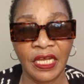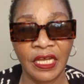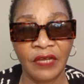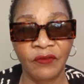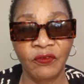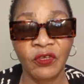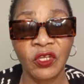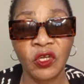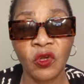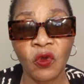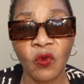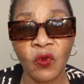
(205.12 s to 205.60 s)

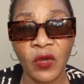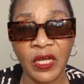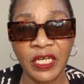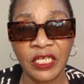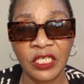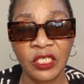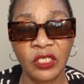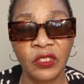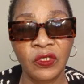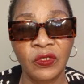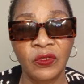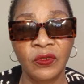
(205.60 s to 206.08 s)
We don't
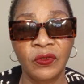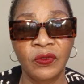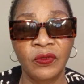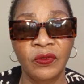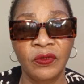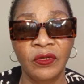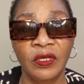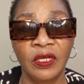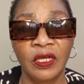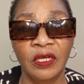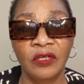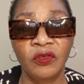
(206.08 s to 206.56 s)
want you
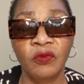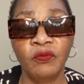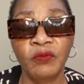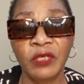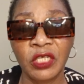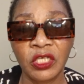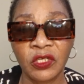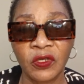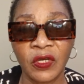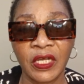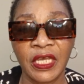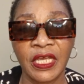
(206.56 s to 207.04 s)
to
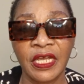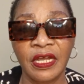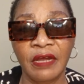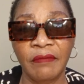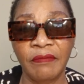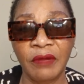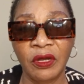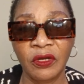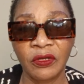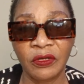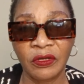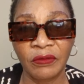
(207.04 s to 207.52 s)
be talking
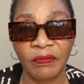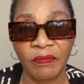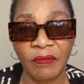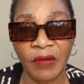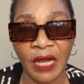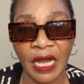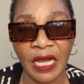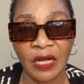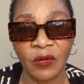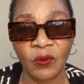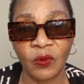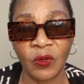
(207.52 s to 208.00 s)
about
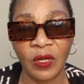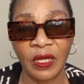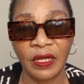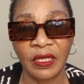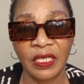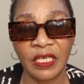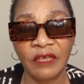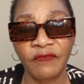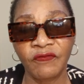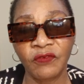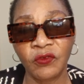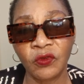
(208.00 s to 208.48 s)
Marwa.
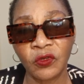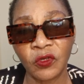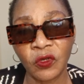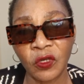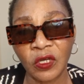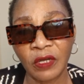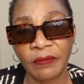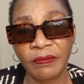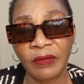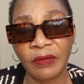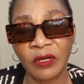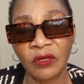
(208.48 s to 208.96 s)
If you
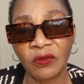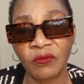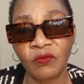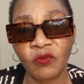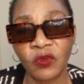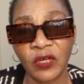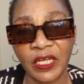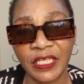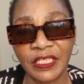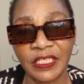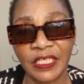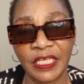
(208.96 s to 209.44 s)
talk about
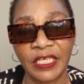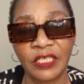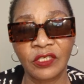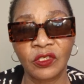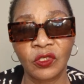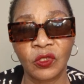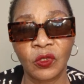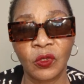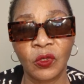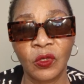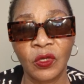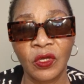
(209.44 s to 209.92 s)
Mura
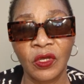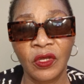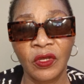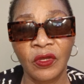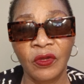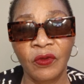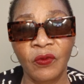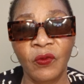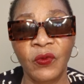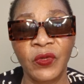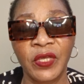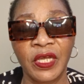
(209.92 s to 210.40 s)
Senso,
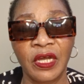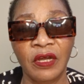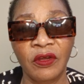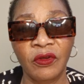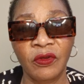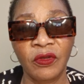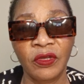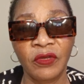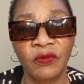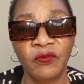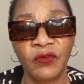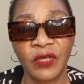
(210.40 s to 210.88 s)
we
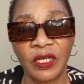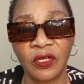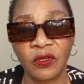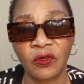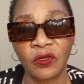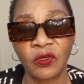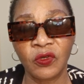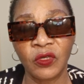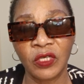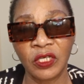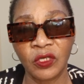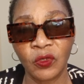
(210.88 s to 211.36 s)
are
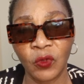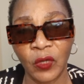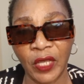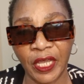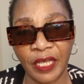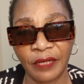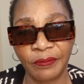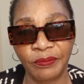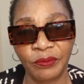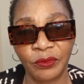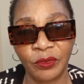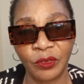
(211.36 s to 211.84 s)
not going to
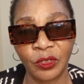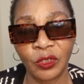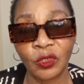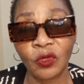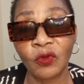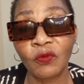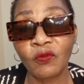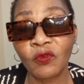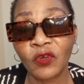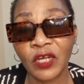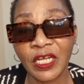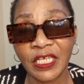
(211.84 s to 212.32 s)
help you.
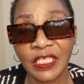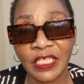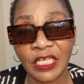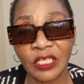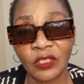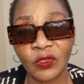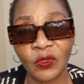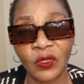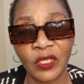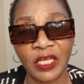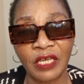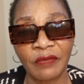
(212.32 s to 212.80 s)
So Mura
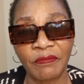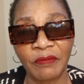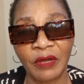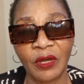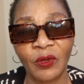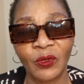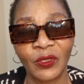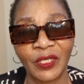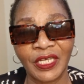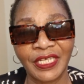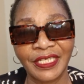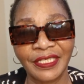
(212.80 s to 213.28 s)
Senso came
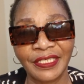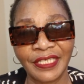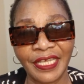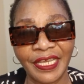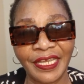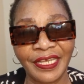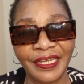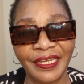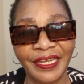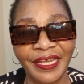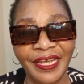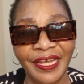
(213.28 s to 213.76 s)
out and
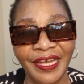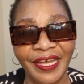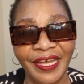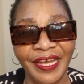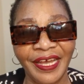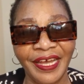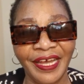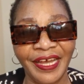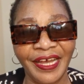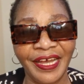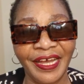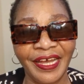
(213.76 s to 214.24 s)
said
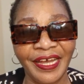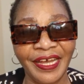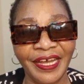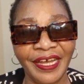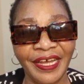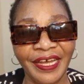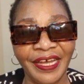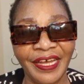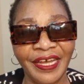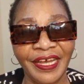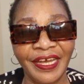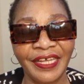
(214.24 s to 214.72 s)

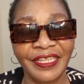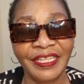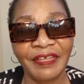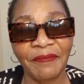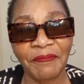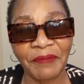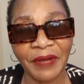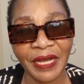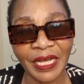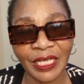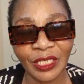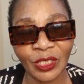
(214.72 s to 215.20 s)
the
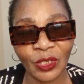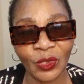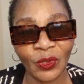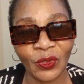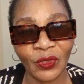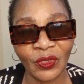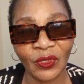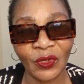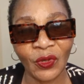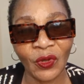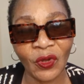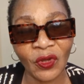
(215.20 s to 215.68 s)

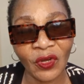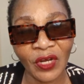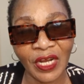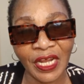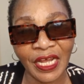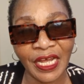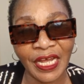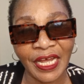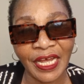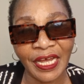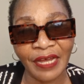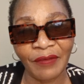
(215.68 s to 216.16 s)
person or
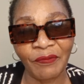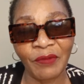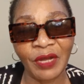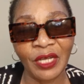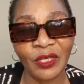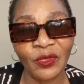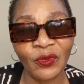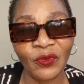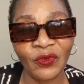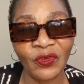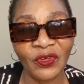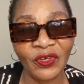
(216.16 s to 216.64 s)

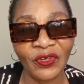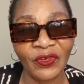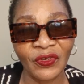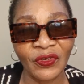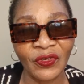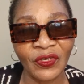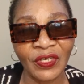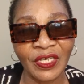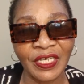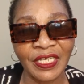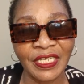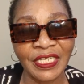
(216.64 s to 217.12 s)

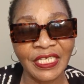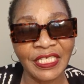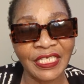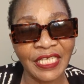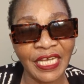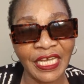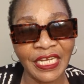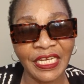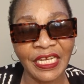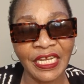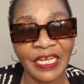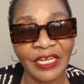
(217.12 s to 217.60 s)
Mayugno
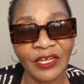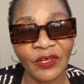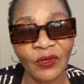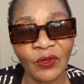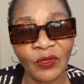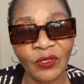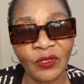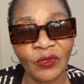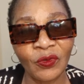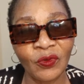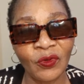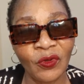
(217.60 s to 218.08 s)
decided
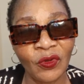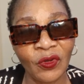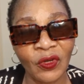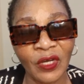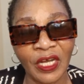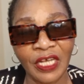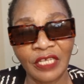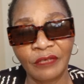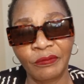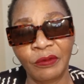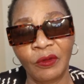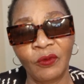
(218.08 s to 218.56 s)
not to go
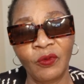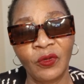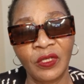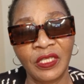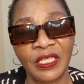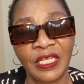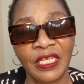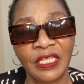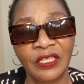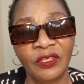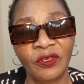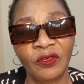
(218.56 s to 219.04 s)
as per what
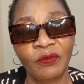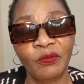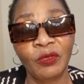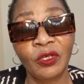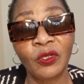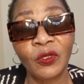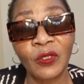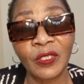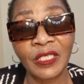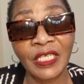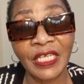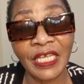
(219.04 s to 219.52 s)
they thought,
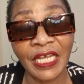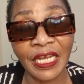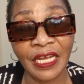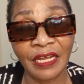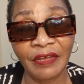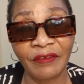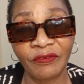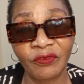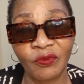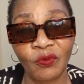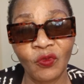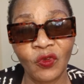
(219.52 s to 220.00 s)
because he
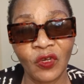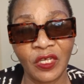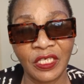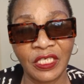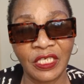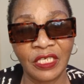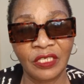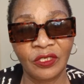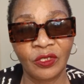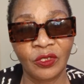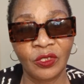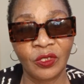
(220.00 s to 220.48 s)
loves Mura
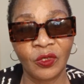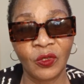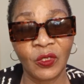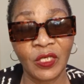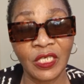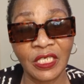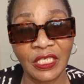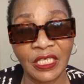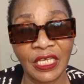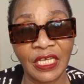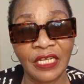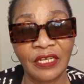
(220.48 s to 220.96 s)
Senso. So
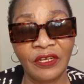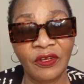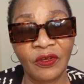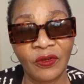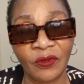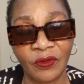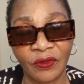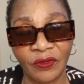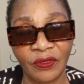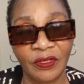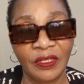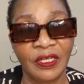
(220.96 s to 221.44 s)
he said,
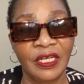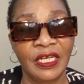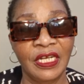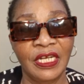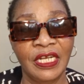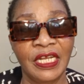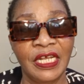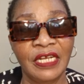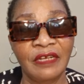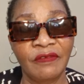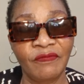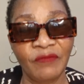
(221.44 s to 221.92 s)
no,
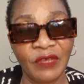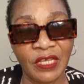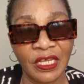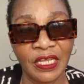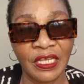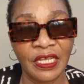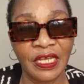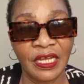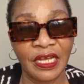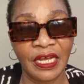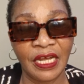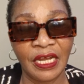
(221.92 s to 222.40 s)
let
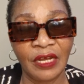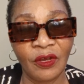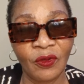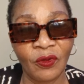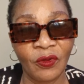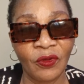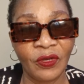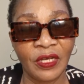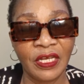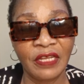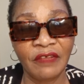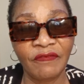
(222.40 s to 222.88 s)
me
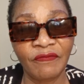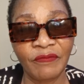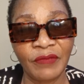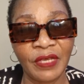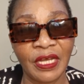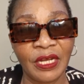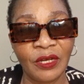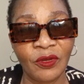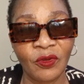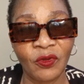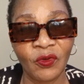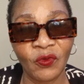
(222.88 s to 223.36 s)
alone, leave me
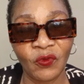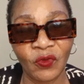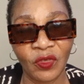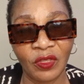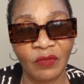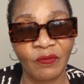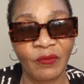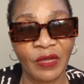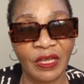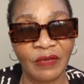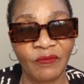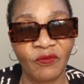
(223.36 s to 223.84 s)
alone
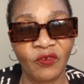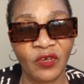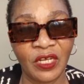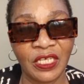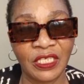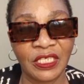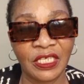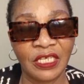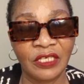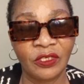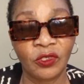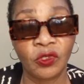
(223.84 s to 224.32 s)
with my Mura
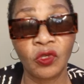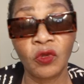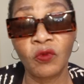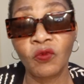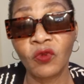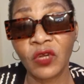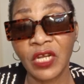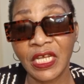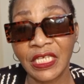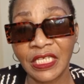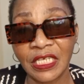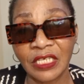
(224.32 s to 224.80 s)
Senso. So
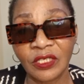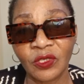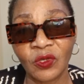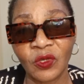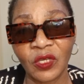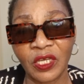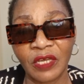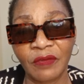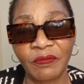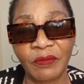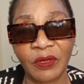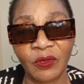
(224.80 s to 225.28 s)
Mura Senso
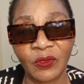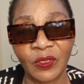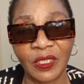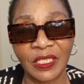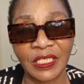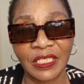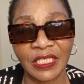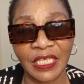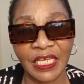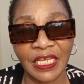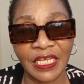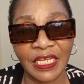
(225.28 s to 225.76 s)
came out
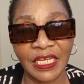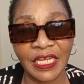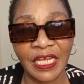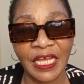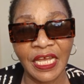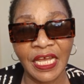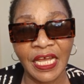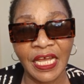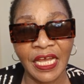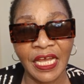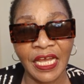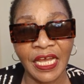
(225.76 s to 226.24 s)
and said,
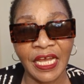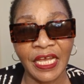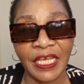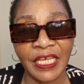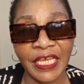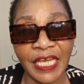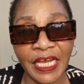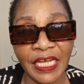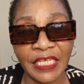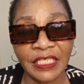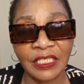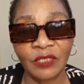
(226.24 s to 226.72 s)

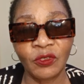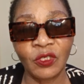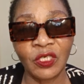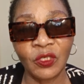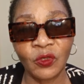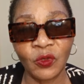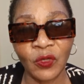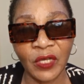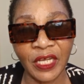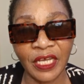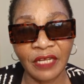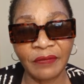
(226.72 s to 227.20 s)
yes,
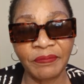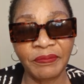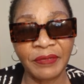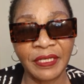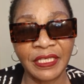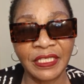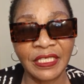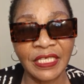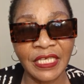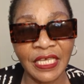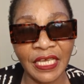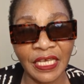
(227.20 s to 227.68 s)
you help
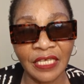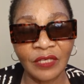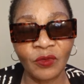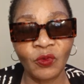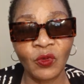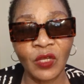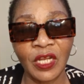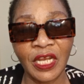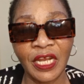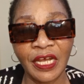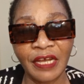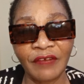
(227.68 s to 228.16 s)
us. Yes,
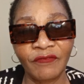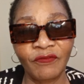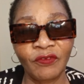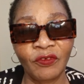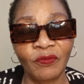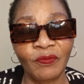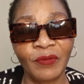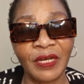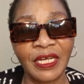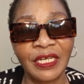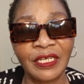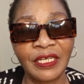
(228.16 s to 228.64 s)
we love you,
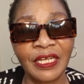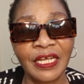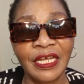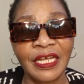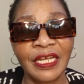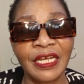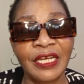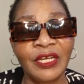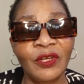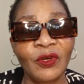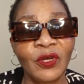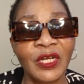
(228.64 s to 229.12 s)
but
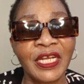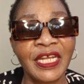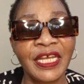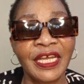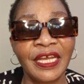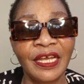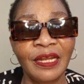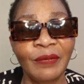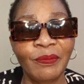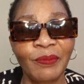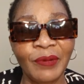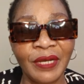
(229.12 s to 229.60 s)
don't
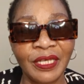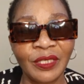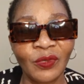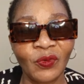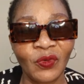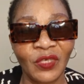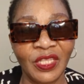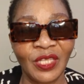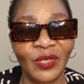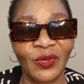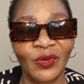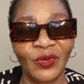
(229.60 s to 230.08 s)
help us
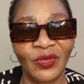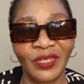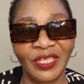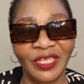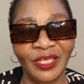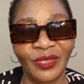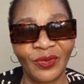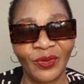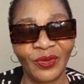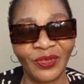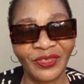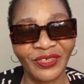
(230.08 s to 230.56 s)
with
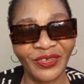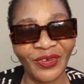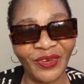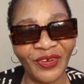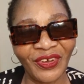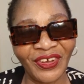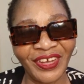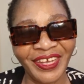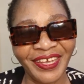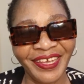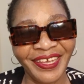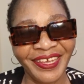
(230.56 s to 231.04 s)
conditions.
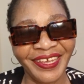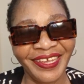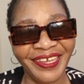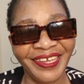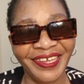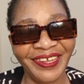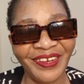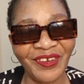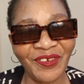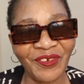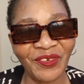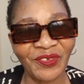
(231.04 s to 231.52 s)
So
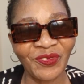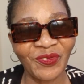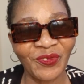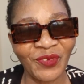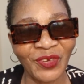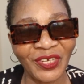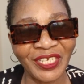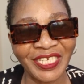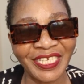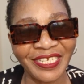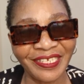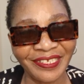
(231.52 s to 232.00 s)
he knows
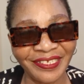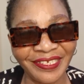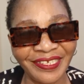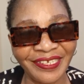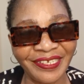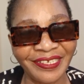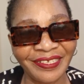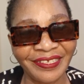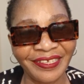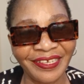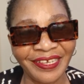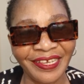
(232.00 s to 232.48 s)
what it
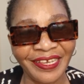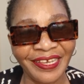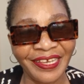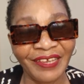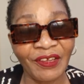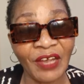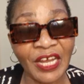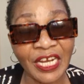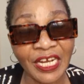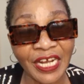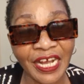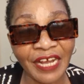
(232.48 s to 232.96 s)
is.
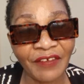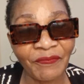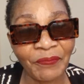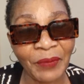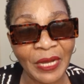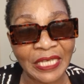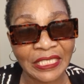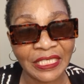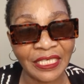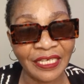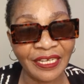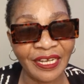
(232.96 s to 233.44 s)
When
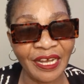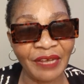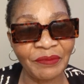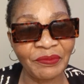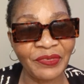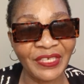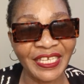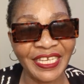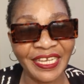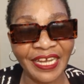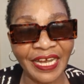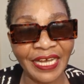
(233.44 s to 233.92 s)
Passy
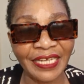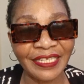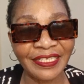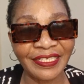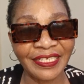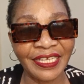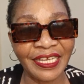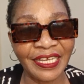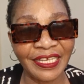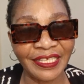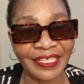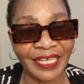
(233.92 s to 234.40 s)
comes here and
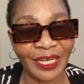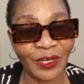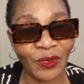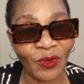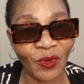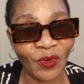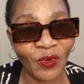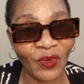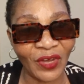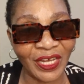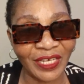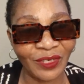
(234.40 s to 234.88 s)
says, I
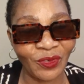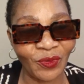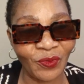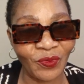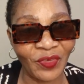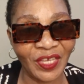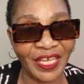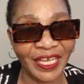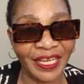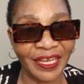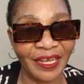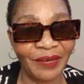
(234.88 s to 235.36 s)
don't want to
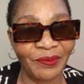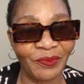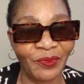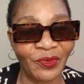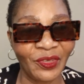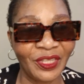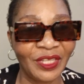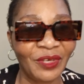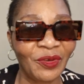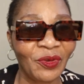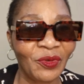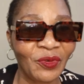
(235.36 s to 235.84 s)
be helped
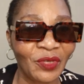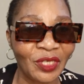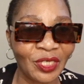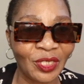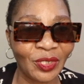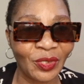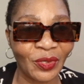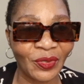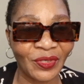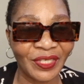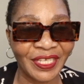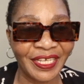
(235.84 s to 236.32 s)
with
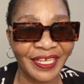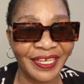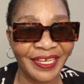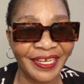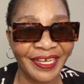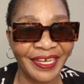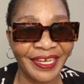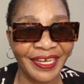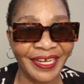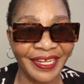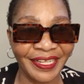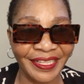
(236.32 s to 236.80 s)
conditions,
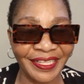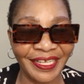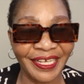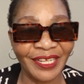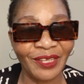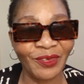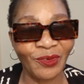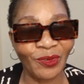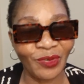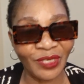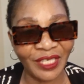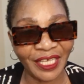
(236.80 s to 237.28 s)
and
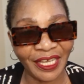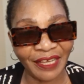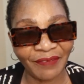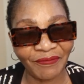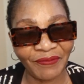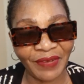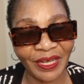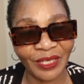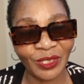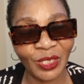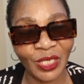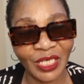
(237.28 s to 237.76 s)
then you say
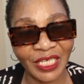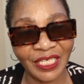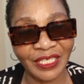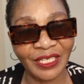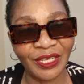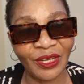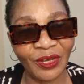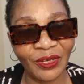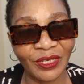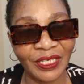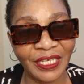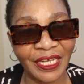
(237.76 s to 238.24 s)
Passy is
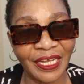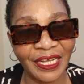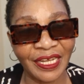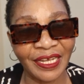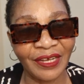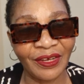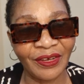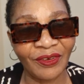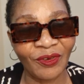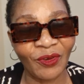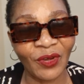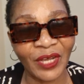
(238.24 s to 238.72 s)
not
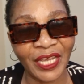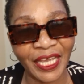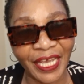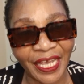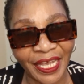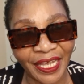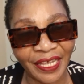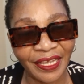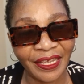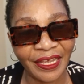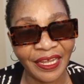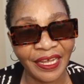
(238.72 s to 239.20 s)

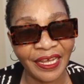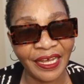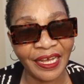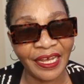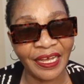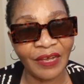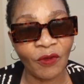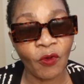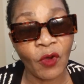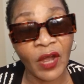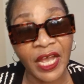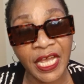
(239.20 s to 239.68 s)
okay.
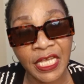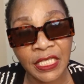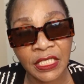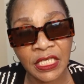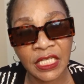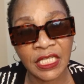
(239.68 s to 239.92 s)
Why is